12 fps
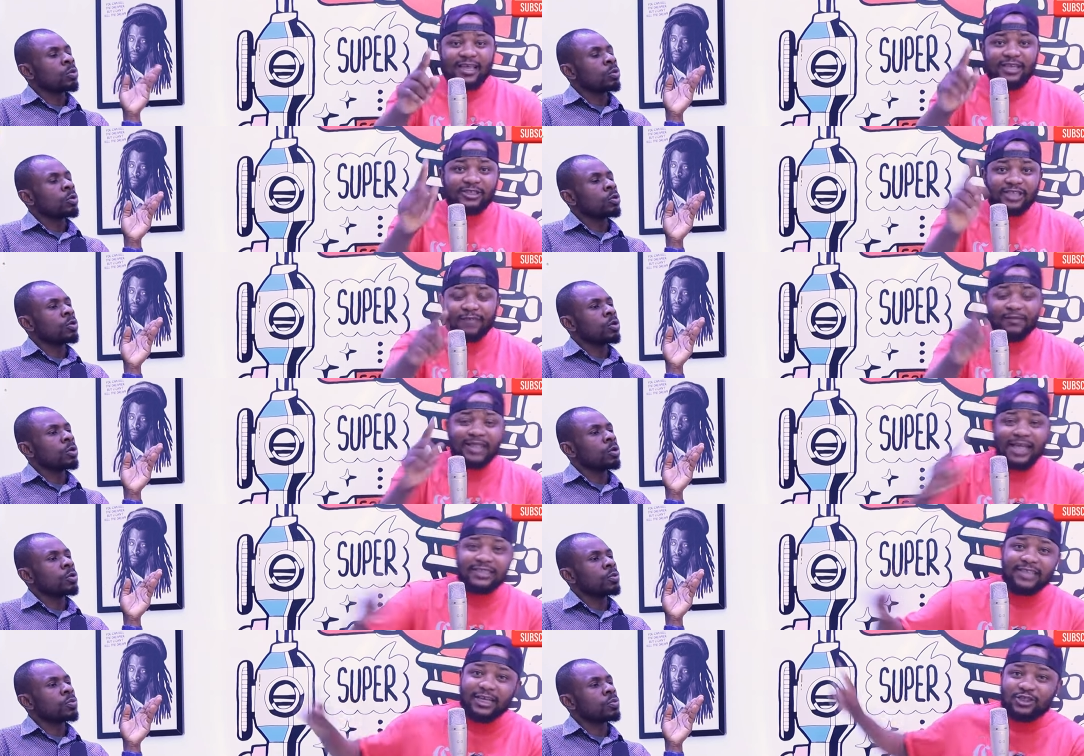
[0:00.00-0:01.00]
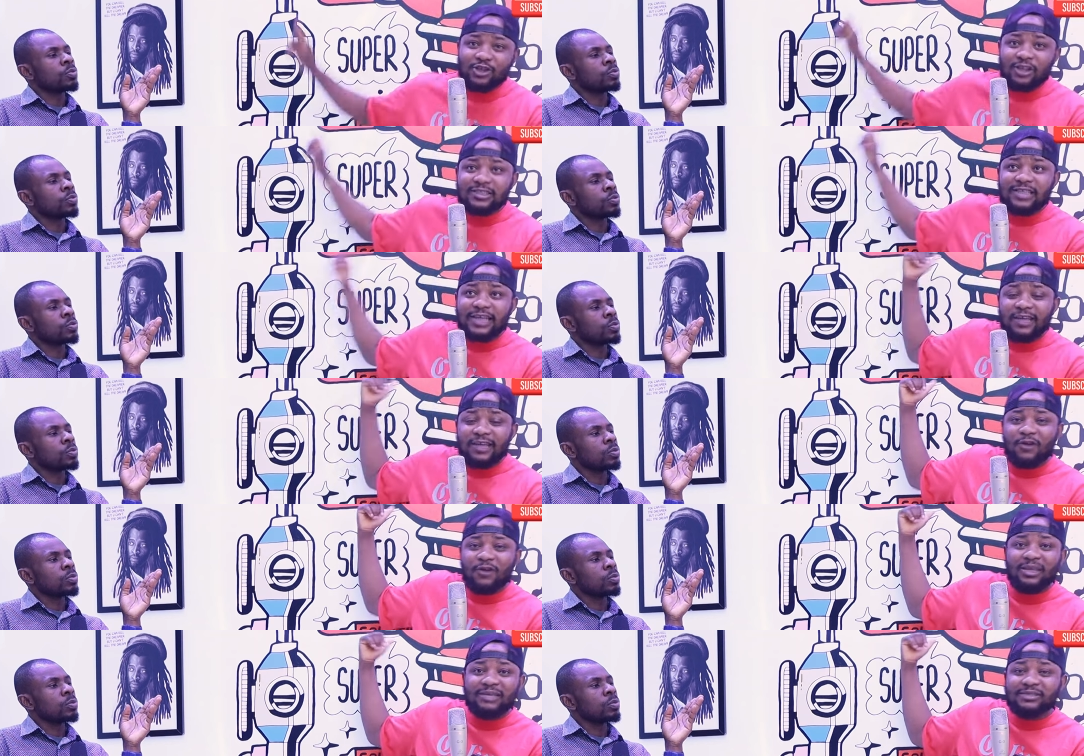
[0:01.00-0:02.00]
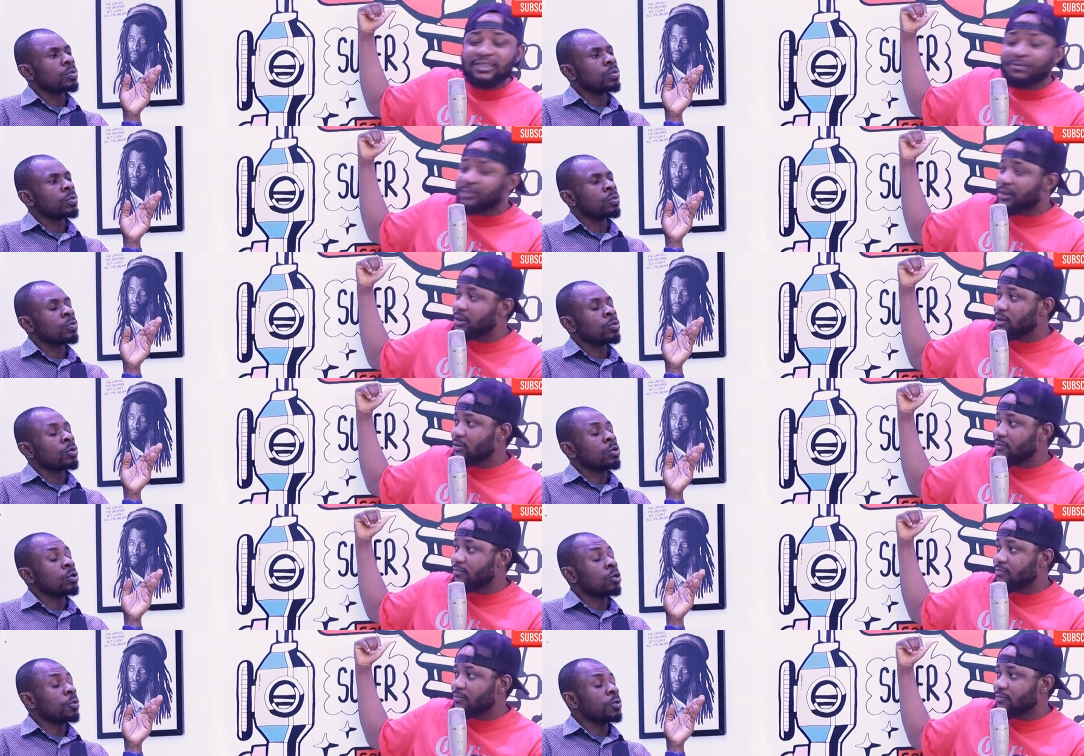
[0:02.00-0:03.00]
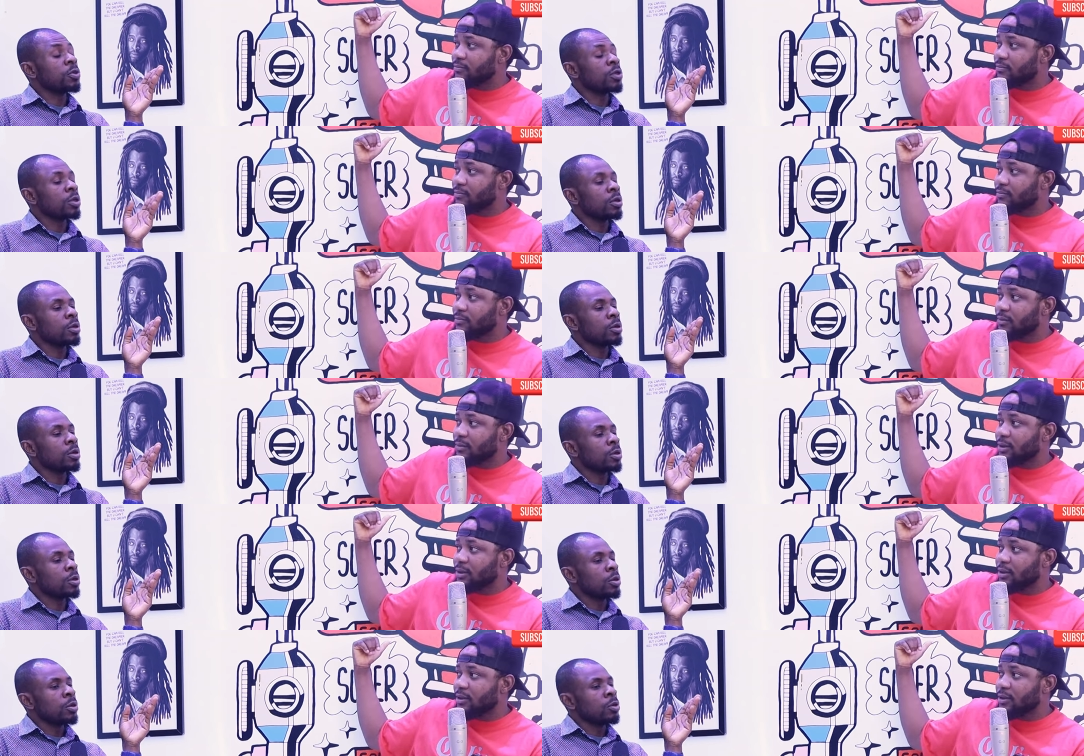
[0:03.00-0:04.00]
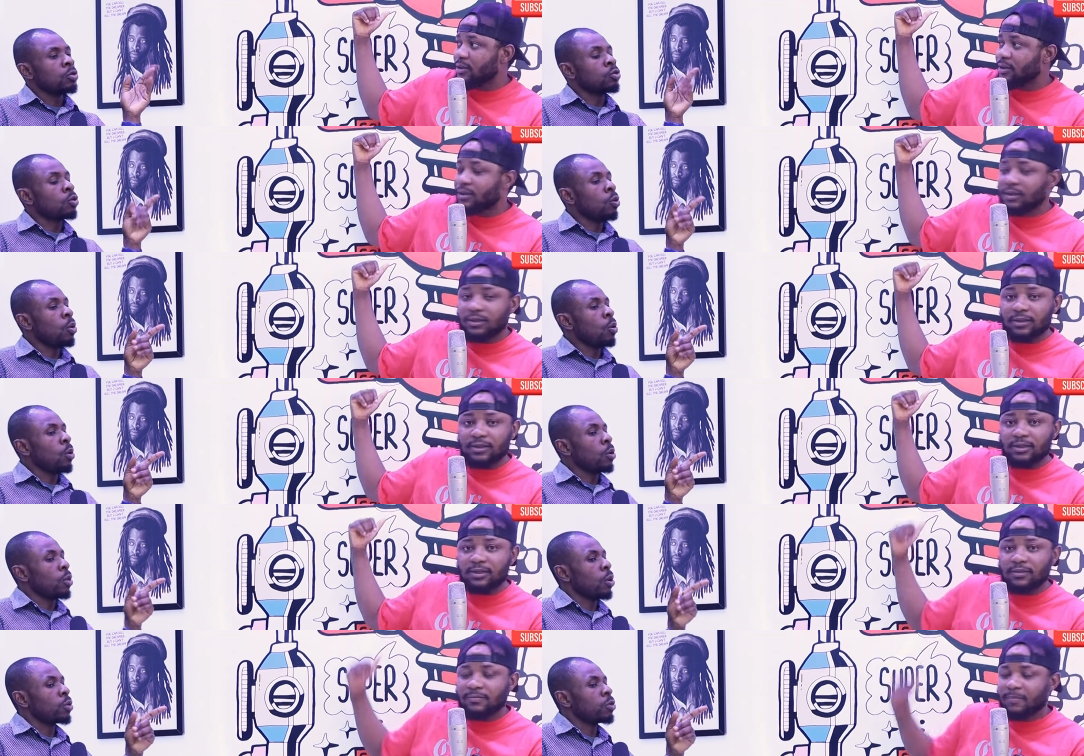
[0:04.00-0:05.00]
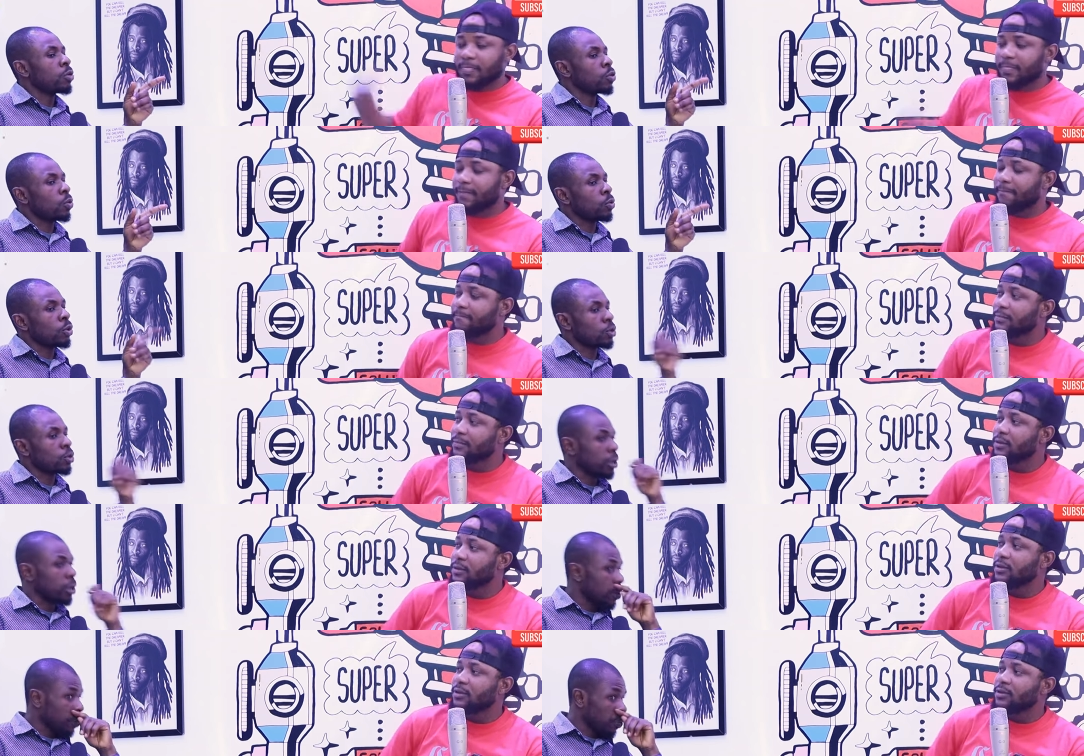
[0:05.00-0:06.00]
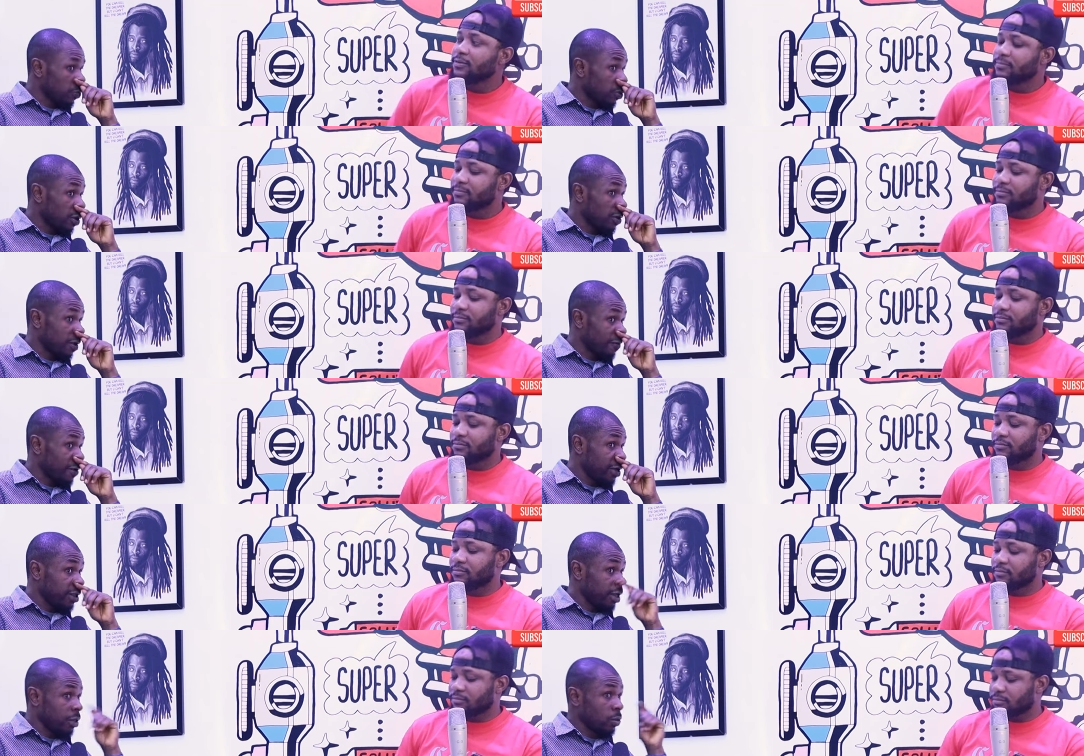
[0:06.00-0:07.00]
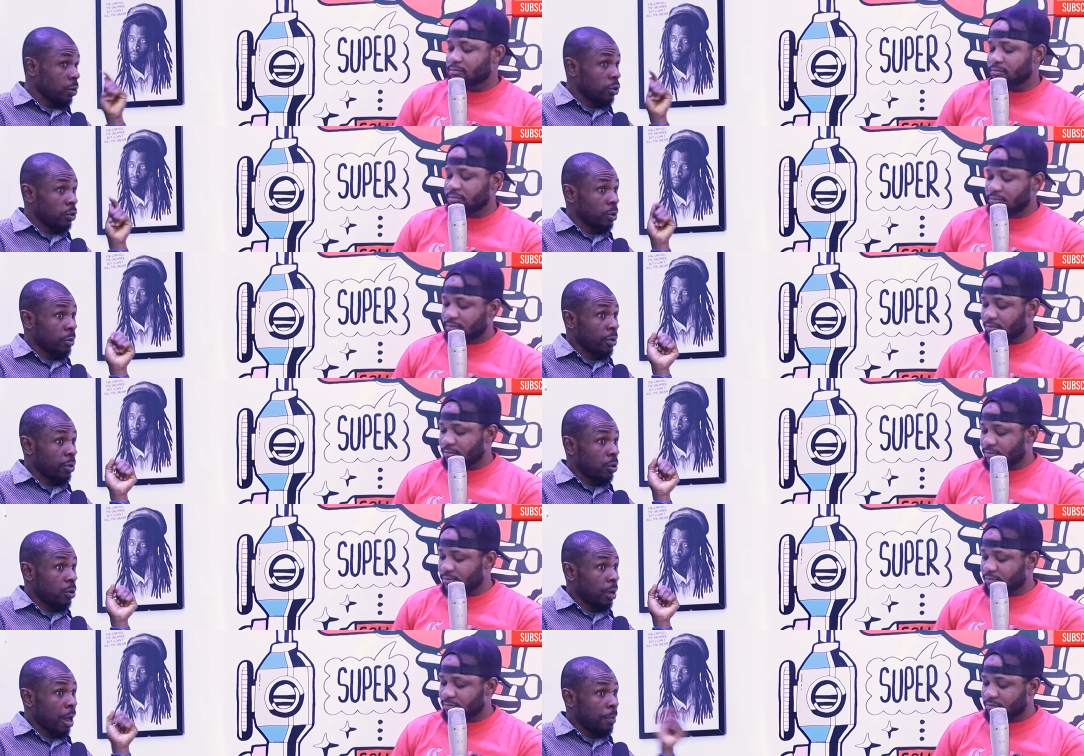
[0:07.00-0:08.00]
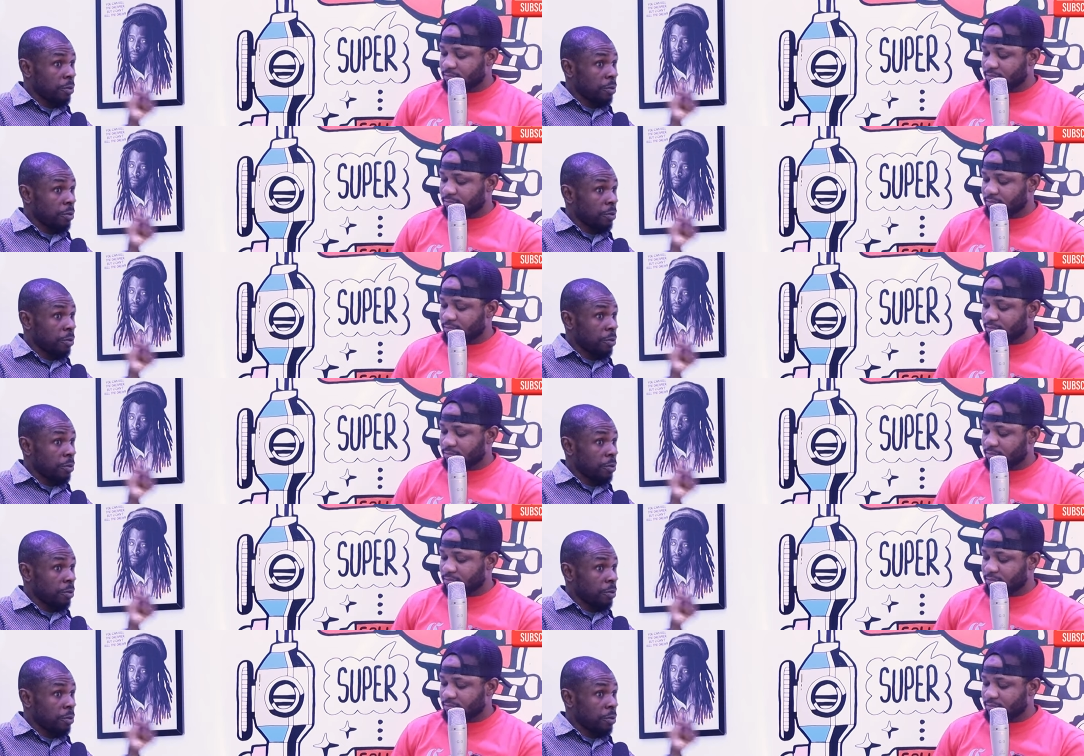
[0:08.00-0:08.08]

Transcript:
Speaker 1: Civilization started from Egypt.
Speaker 2: You be say you know uh, this is a question eh? Yeah, a very nice question because I